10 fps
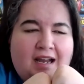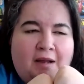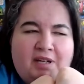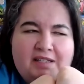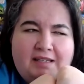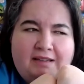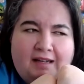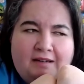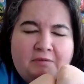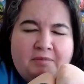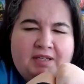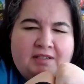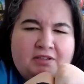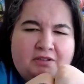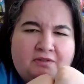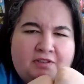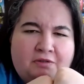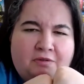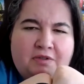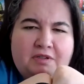I'm guessing that'll be a
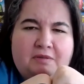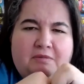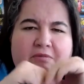short